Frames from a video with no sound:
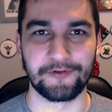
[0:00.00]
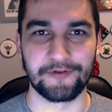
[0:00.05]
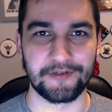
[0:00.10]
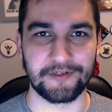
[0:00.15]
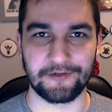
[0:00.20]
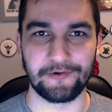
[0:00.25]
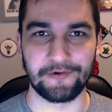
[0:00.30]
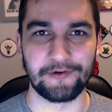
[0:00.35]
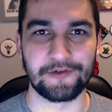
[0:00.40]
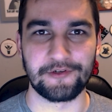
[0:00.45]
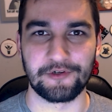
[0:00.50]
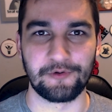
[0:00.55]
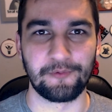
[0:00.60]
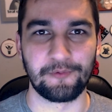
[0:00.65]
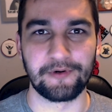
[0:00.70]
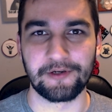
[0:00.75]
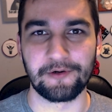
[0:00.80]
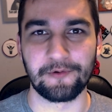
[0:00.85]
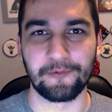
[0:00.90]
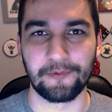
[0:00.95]
to this creature
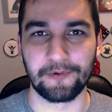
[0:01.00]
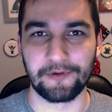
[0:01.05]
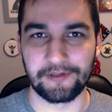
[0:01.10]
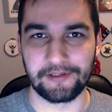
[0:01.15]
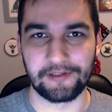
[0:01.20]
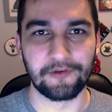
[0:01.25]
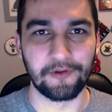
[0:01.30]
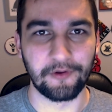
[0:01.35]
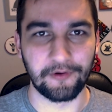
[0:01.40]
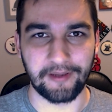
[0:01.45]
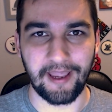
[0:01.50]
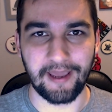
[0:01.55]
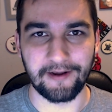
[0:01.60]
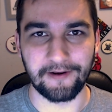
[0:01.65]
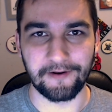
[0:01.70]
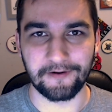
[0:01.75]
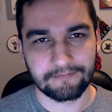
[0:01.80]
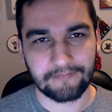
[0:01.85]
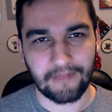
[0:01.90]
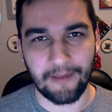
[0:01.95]
when you really look
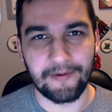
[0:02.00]
at it.